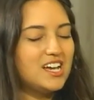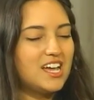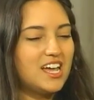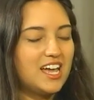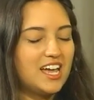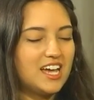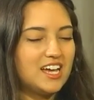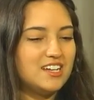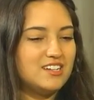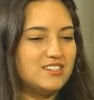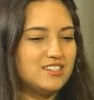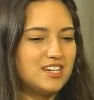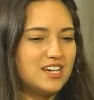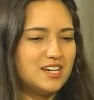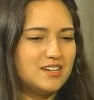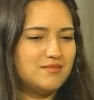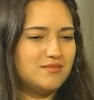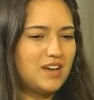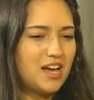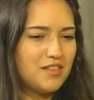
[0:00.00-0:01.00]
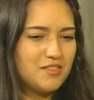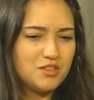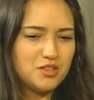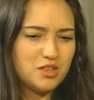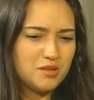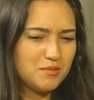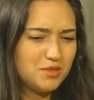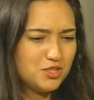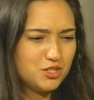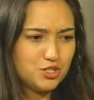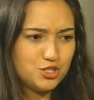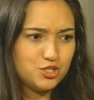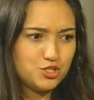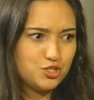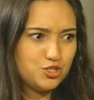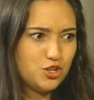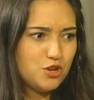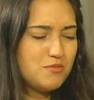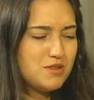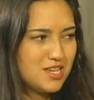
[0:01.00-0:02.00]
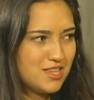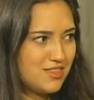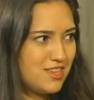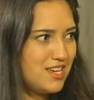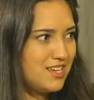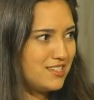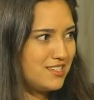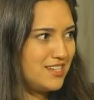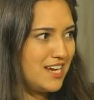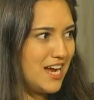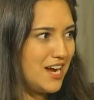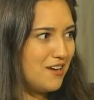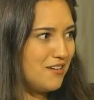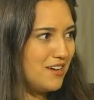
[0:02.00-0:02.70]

And um, I, I, mean, there's just so many things now.